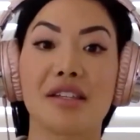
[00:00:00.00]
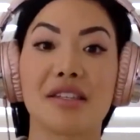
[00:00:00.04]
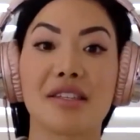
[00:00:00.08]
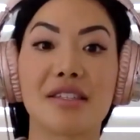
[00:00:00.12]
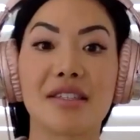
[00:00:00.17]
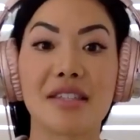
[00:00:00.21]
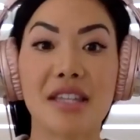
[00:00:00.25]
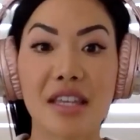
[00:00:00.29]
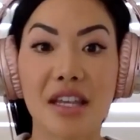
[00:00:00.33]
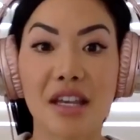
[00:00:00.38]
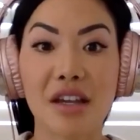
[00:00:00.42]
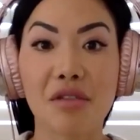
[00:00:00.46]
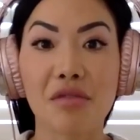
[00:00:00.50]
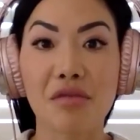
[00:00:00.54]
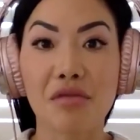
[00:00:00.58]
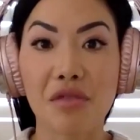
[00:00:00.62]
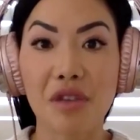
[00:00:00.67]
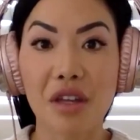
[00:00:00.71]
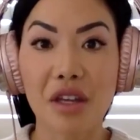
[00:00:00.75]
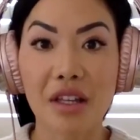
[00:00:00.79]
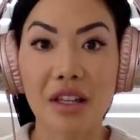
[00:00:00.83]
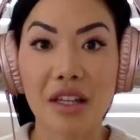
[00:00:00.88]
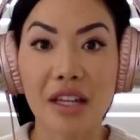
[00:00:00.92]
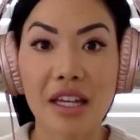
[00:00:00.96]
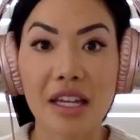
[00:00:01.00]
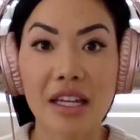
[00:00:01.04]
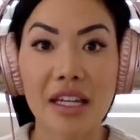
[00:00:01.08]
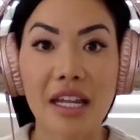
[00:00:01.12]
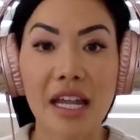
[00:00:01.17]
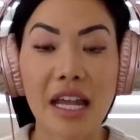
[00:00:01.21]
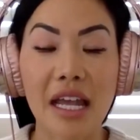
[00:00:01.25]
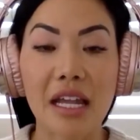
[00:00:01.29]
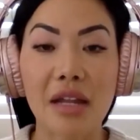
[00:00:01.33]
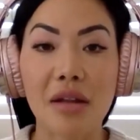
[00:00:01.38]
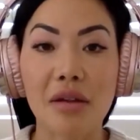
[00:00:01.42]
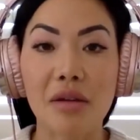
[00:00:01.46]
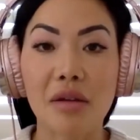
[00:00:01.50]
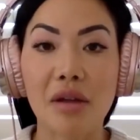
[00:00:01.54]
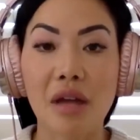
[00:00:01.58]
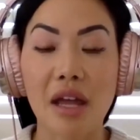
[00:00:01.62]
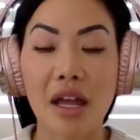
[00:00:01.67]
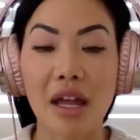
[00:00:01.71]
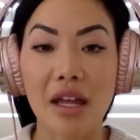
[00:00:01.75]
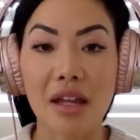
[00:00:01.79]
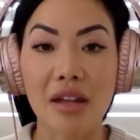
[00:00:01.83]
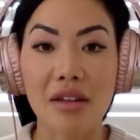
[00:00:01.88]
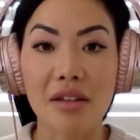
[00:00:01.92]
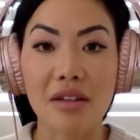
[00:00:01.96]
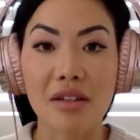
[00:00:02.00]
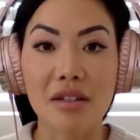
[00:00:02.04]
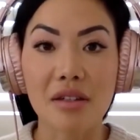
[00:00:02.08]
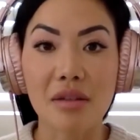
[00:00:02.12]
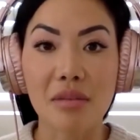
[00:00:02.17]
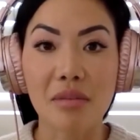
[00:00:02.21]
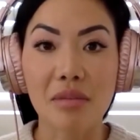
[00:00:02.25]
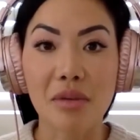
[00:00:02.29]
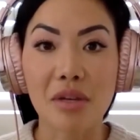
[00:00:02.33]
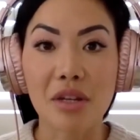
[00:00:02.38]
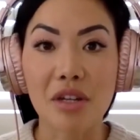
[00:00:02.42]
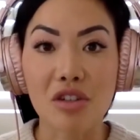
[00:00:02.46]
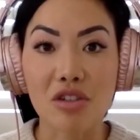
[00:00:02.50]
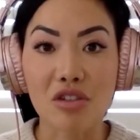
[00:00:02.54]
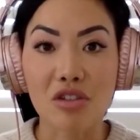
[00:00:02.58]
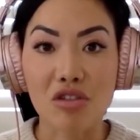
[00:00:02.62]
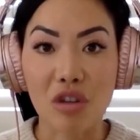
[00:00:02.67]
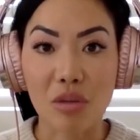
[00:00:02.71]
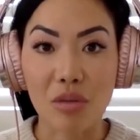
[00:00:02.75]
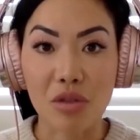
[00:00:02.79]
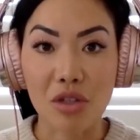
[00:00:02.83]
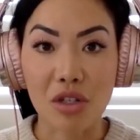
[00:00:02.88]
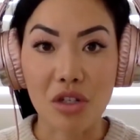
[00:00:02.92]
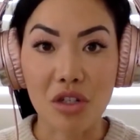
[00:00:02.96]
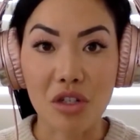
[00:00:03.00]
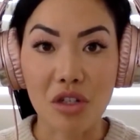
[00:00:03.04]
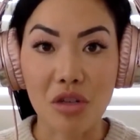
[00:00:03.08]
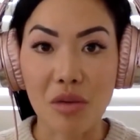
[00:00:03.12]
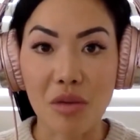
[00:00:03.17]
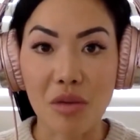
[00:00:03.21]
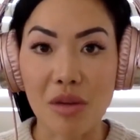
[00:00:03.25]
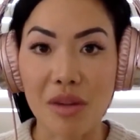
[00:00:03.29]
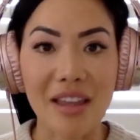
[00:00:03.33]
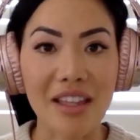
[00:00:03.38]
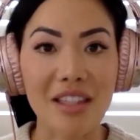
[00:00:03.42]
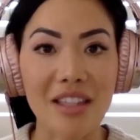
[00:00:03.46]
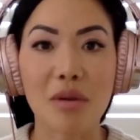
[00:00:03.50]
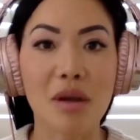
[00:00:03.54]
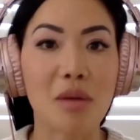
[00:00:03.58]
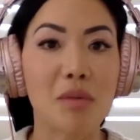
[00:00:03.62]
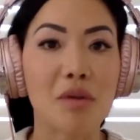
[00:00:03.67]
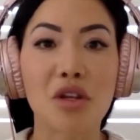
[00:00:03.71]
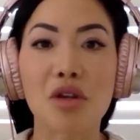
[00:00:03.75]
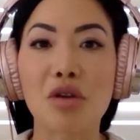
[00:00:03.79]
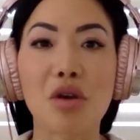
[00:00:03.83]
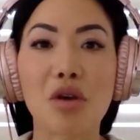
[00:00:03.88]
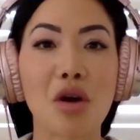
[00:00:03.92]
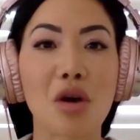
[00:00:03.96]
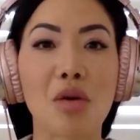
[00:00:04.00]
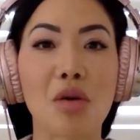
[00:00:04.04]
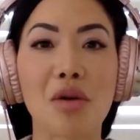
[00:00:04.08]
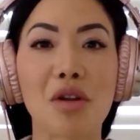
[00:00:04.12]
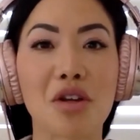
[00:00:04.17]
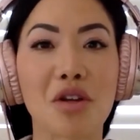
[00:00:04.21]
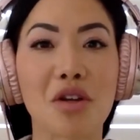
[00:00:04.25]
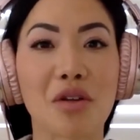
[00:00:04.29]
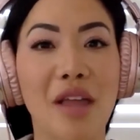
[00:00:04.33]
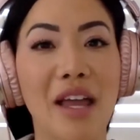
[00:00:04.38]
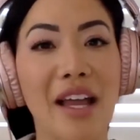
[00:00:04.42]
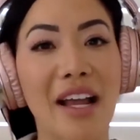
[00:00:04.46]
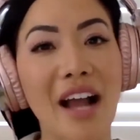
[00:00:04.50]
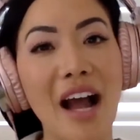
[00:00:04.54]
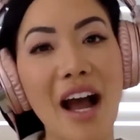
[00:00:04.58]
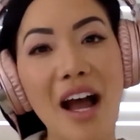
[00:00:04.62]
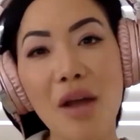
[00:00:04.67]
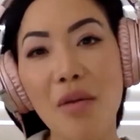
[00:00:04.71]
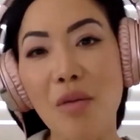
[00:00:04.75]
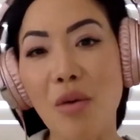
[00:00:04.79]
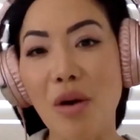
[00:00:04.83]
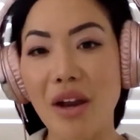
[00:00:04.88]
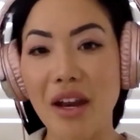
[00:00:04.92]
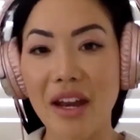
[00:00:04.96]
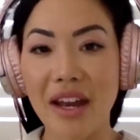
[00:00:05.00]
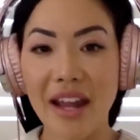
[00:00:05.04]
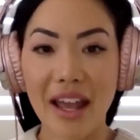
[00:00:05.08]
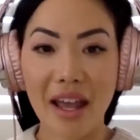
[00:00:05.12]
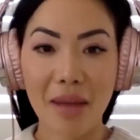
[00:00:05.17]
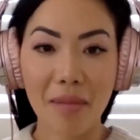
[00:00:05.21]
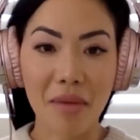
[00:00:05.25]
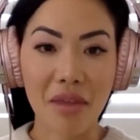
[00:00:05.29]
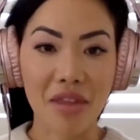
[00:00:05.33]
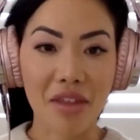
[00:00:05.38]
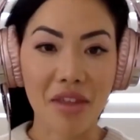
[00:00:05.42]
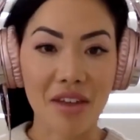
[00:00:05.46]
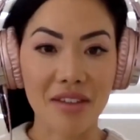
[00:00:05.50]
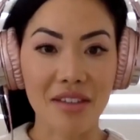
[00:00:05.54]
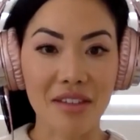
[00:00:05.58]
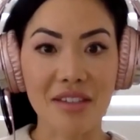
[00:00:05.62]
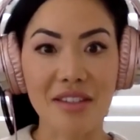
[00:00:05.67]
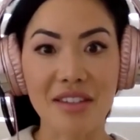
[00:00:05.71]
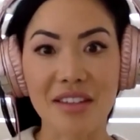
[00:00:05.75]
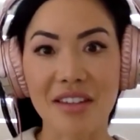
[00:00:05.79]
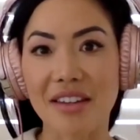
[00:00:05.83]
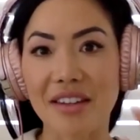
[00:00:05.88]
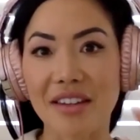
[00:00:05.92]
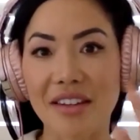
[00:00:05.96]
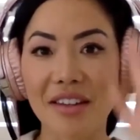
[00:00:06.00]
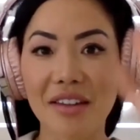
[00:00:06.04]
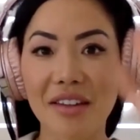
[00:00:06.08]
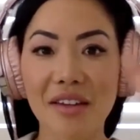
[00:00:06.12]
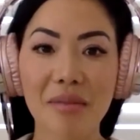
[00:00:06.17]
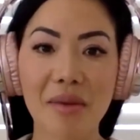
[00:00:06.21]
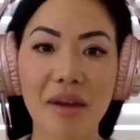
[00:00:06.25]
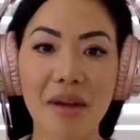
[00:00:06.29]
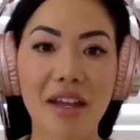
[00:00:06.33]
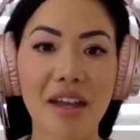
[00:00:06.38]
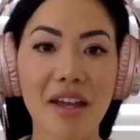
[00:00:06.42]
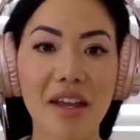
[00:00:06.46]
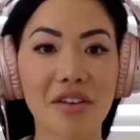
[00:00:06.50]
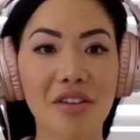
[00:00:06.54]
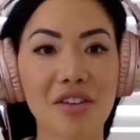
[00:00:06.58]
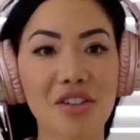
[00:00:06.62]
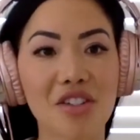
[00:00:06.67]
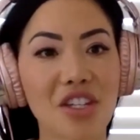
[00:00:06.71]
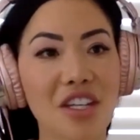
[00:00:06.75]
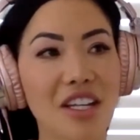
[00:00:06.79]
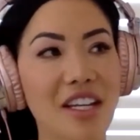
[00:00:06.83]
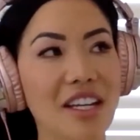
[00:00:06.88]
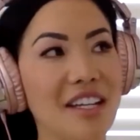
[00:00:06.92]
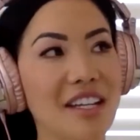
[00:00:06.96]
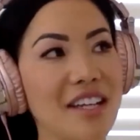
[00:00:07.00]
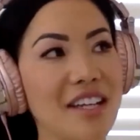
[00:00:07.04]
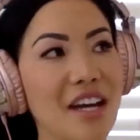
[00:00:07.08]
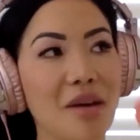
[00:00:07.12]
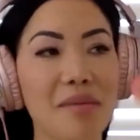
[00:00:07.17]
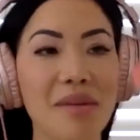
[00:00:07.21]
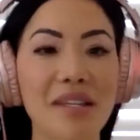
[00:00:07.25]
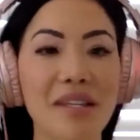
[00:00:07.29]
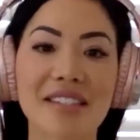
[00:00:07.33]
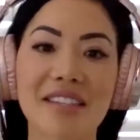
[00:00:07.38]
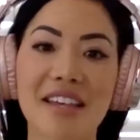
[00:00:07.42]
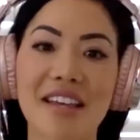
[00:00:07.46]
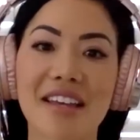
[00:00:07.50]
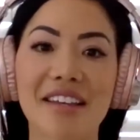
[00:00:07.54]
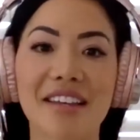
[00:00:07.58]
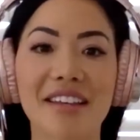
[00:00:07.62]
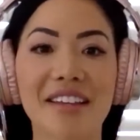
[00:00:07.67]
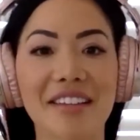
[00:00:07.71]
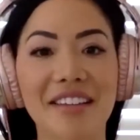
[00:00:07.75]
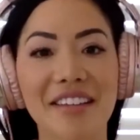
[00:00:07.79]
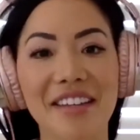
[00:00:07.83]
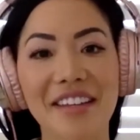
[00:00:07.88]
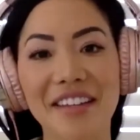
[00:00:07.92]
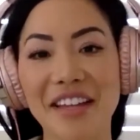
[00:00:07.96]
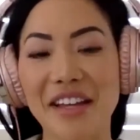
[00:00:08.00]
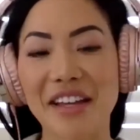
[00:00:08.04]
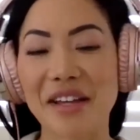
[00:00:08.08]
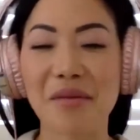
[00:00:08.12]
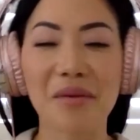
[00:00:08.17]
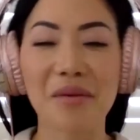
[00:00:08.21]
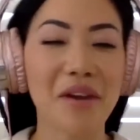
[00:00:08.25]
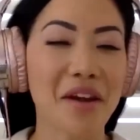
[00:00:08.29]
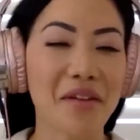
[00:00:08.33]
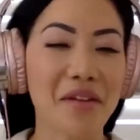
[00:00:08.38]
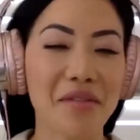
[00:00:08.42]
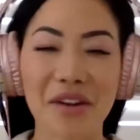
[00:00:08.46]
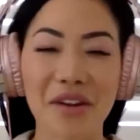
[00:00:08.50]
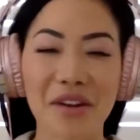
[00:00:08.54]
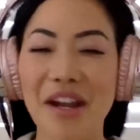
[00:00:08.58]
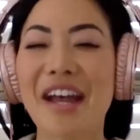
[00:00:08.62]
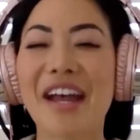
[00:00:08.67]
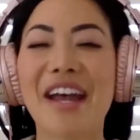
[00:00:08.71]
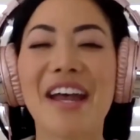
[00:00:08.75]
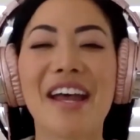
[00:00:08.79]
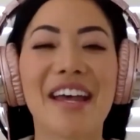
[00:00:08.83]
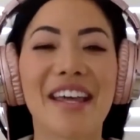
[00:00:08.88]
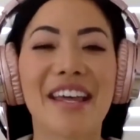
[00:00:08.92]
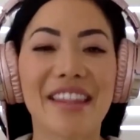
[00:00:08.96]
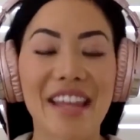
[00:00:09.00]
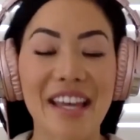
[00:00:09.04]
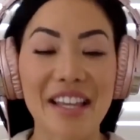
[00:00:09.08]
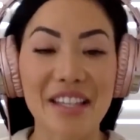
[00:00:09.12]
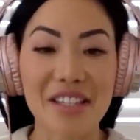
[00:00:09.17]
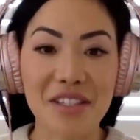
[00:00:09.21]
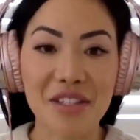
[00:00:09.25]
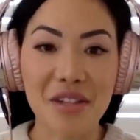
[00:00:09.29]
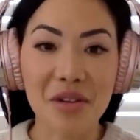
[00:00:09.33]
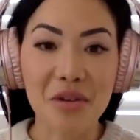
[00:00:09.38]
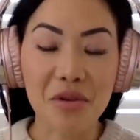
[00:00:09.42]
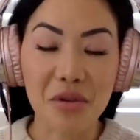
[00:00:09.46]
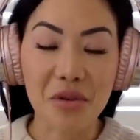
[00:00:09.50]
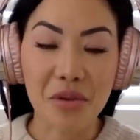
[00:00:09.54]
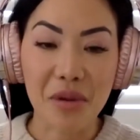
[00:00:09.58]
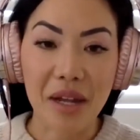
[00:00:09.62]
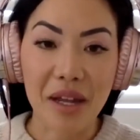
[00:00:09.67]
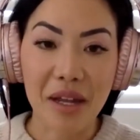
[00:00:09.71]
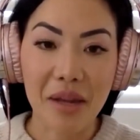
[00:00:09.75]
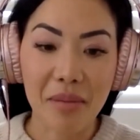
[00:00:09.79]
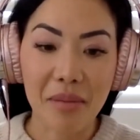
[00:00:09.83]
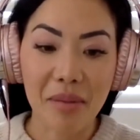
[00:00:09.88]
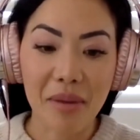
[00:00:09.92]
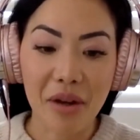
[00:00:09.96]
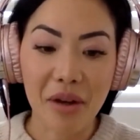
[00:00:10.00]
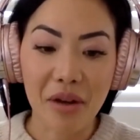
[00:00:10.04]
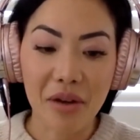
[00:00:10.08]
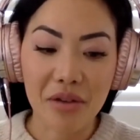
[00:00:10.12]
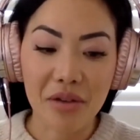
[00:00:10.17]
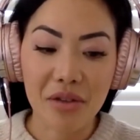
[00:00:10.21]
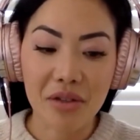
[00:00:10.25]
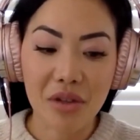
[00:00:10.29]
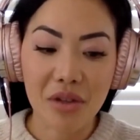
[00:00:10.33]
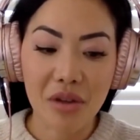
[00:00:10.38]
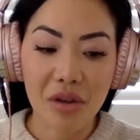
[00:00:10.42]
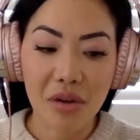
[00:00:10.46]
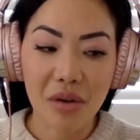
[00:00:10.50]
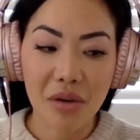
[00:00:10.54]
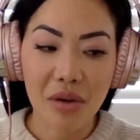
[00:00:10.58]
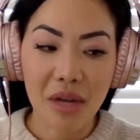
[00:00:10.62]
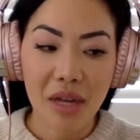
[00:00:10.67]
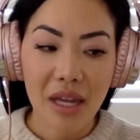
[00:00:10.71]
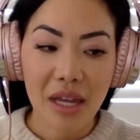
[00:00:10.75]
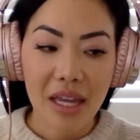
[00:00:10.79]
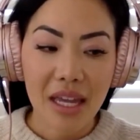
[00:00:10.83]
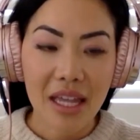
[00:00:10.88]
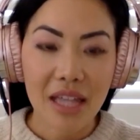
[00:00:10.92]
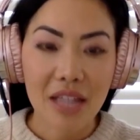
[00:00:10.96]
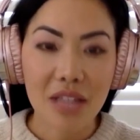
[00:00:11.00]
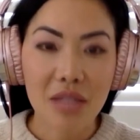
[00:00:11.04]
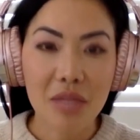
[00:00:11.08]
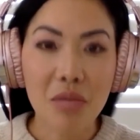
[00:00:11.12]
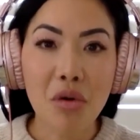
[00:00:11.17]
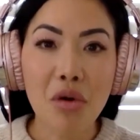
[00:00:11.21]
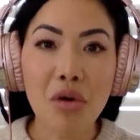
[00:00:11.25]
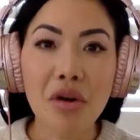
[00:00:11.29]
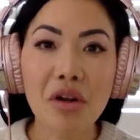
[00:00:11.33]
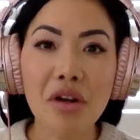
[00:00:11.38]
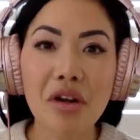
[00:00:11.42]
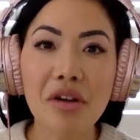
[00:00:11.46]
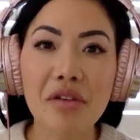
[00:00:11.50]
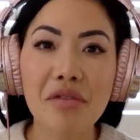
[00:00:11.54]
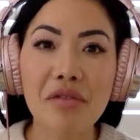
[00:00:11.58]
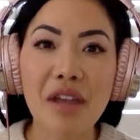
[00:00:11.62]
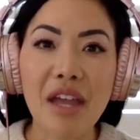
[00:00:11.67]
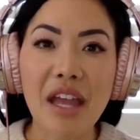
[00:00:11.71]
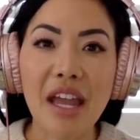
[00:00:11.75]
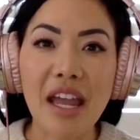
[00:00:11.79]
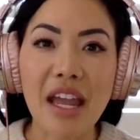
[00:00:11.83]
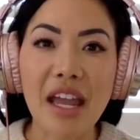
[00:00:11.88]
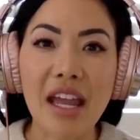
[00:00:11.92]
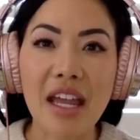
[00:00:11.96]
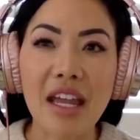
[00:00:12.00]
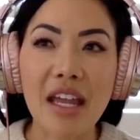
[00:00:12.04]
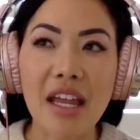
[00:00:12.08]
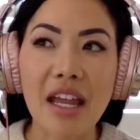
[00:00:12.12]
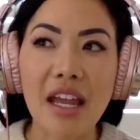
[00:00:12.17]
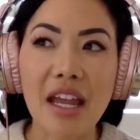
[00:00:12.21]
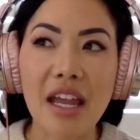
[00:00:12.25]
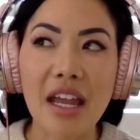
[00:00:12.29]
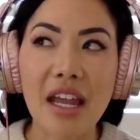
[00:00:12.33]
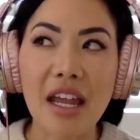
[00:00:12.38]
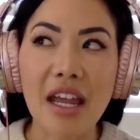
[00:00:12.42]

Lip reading: see it, feel it, and put a description to it. That's why when you go and you're like, I want an amethyst, it's going to clear my energy and help me psychically, like whatever. That's so great, but also it's more of an